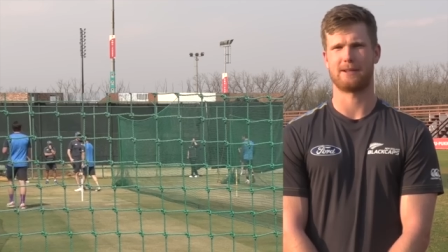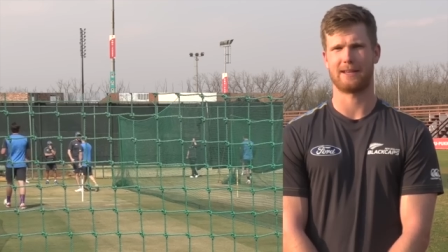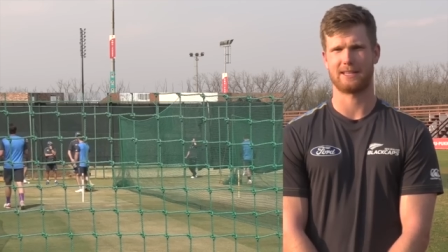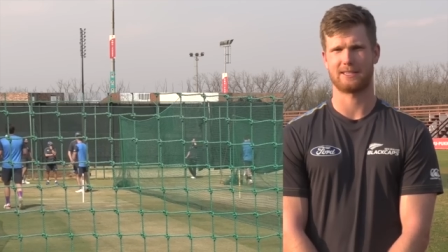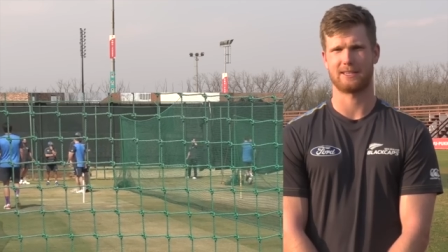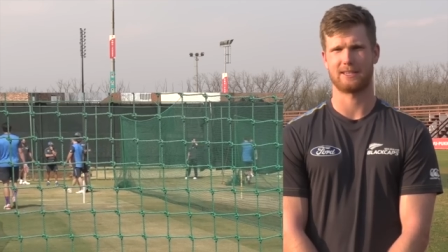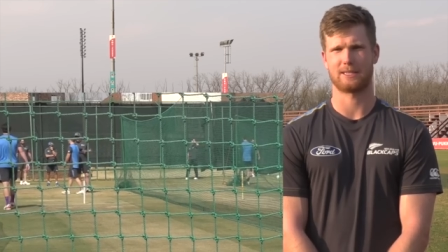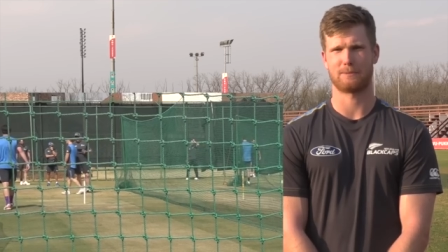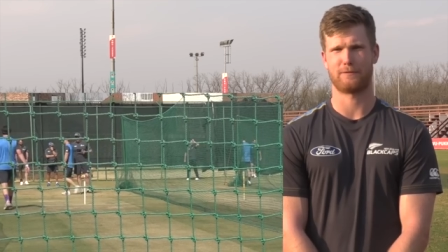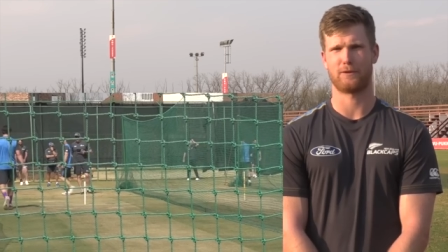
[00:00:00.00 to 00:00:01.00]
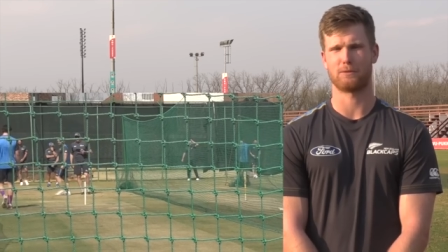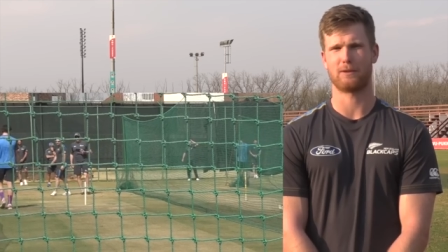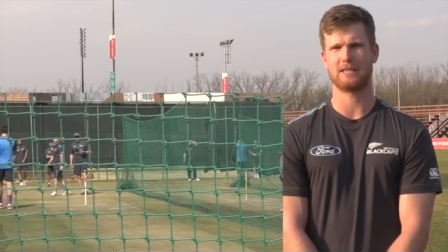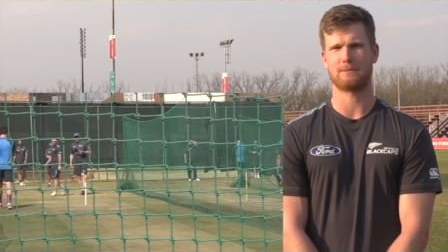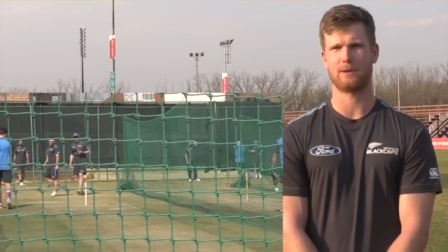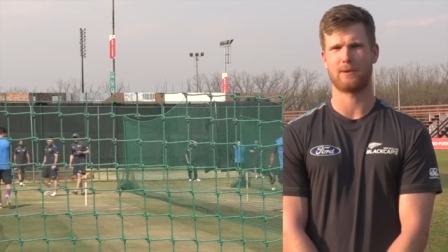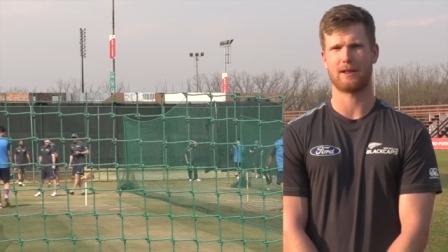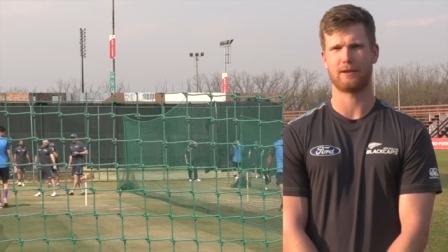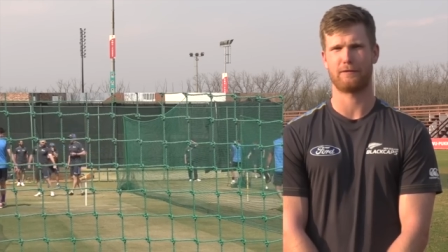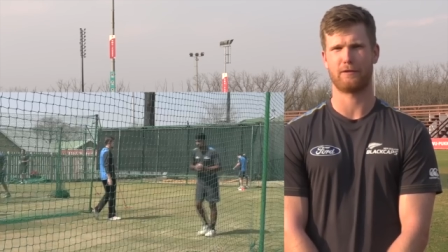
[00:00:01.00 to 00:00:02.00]
of the lads to, to perform reasonably
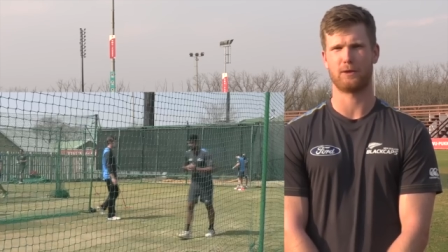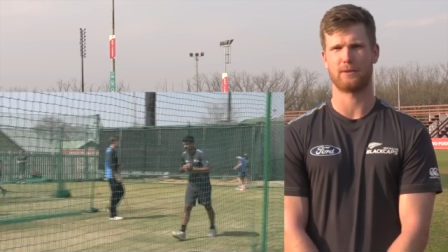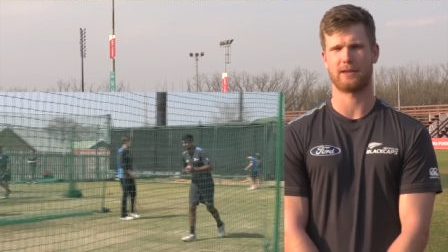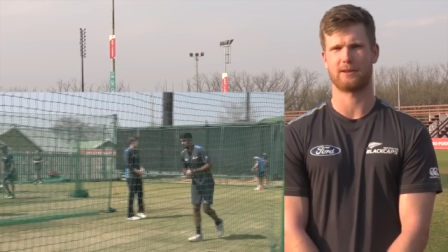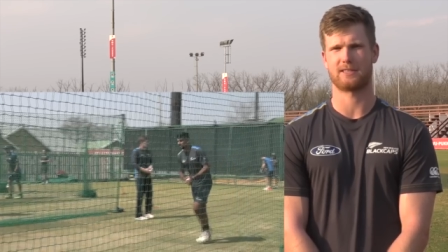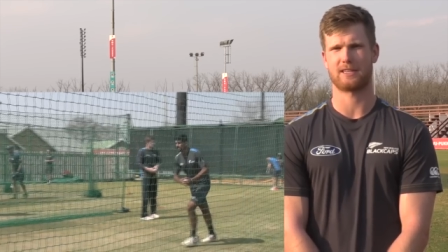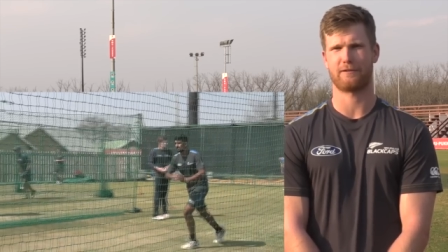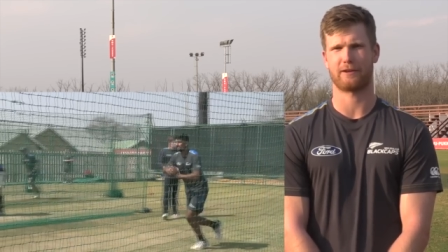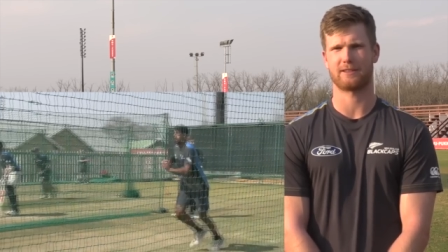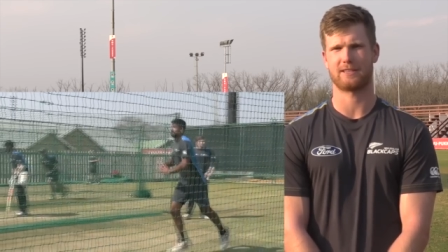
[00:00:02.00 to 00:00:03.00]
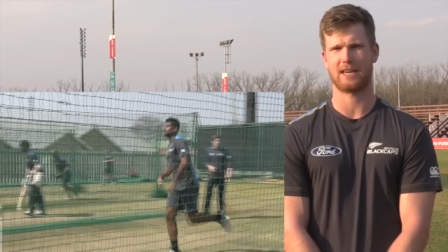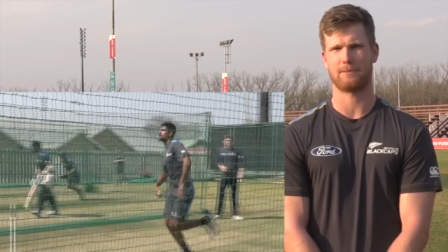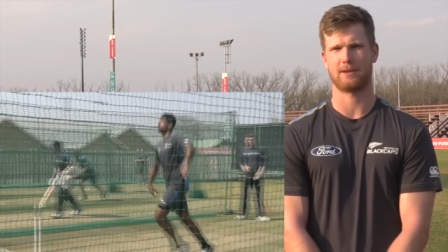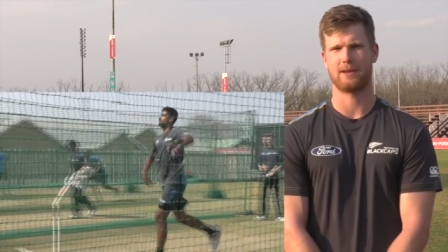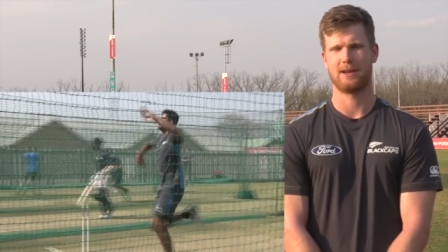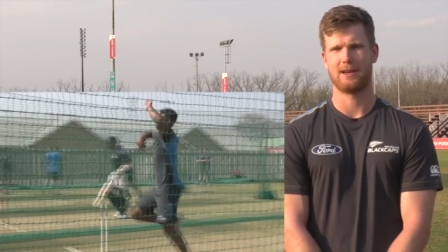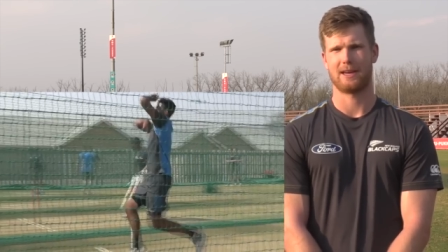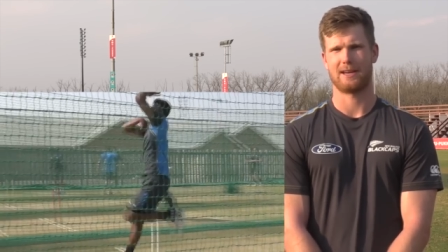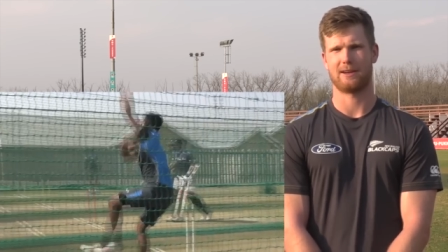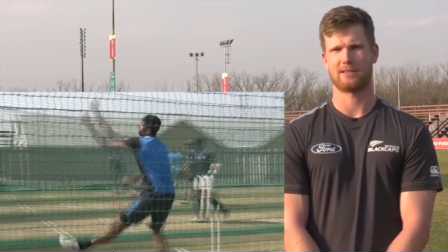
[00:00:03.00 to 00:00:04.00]
well and foot it with a good South African team. And,
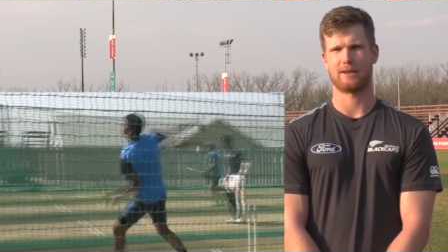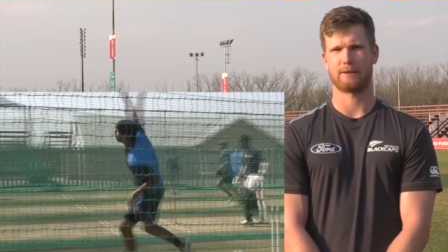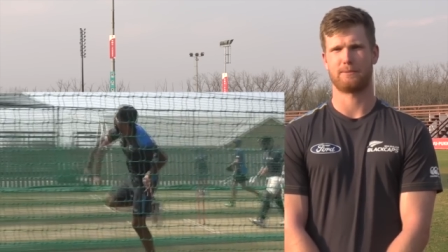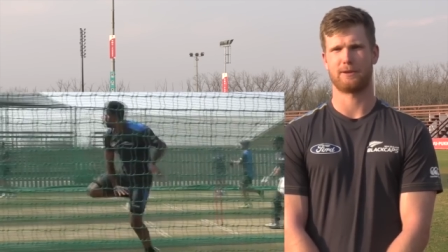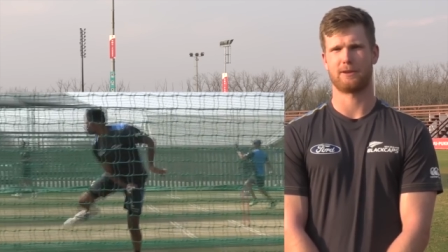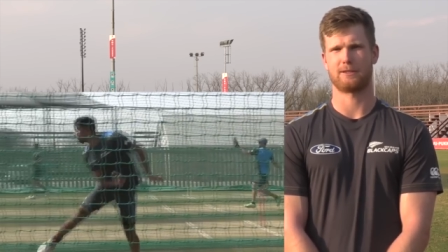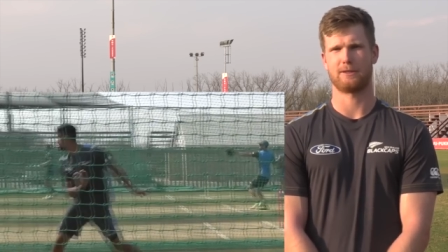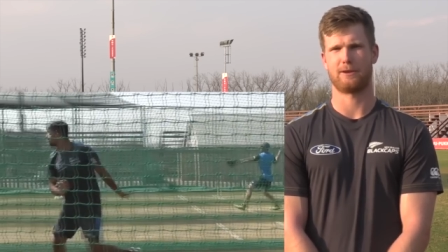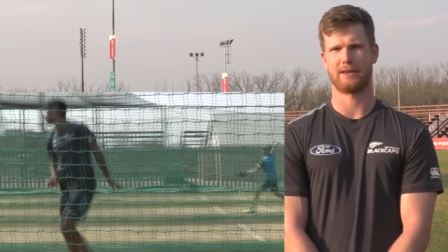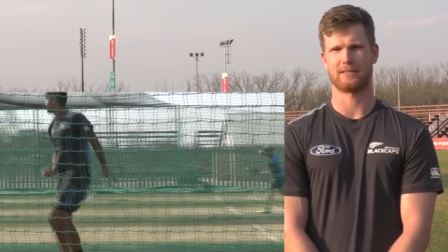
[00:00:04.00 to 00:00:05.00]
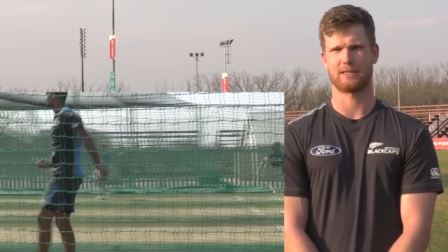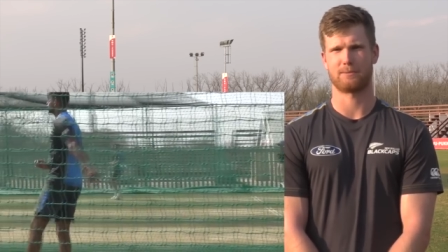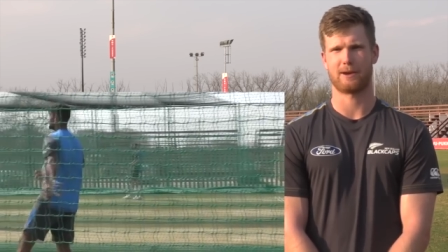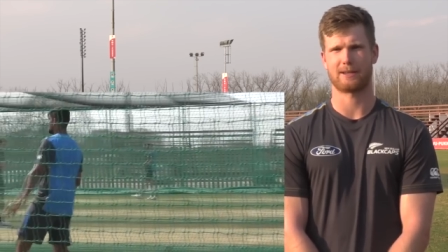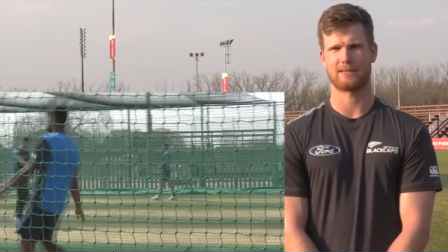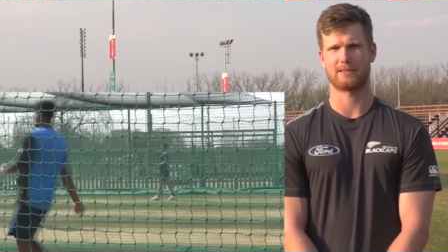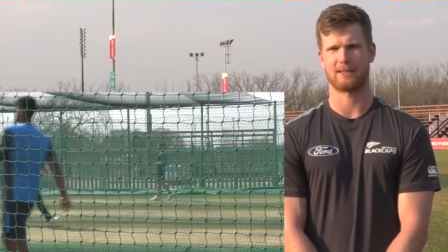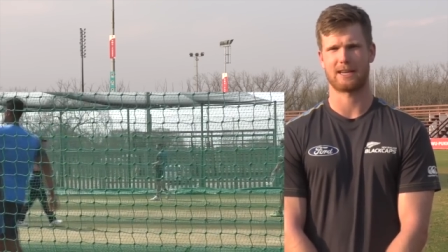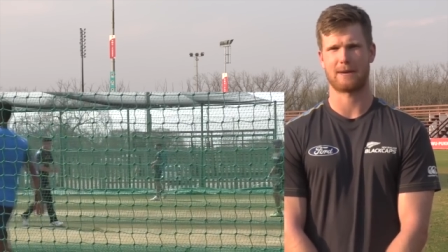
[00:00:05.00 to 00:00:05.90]
and now it's time to put those learnings into practice and